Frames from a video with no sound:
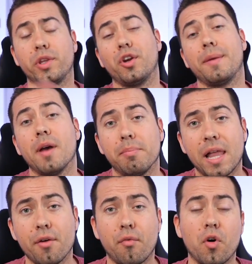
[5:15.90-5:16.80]
with your email
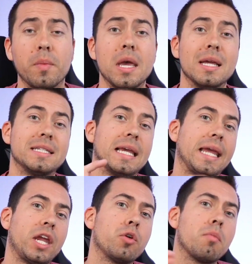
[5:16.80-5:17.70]
platform
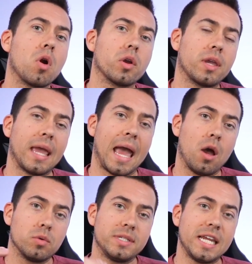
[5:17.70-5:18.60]
to earmark
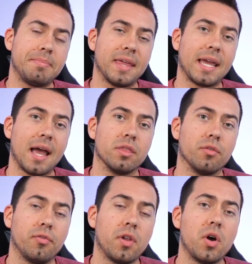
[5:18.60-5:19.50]
how deep they got in the
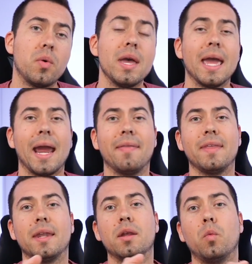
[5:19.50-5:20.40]
flow. And
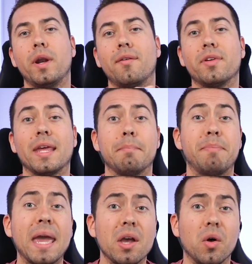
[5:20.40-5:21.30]
then whenever they
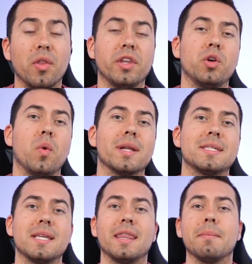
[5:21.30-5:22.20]
bail, then you'll wanna
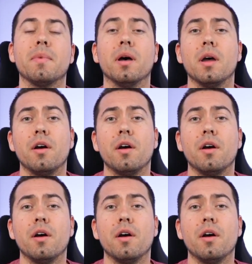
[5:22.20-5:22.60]
send them a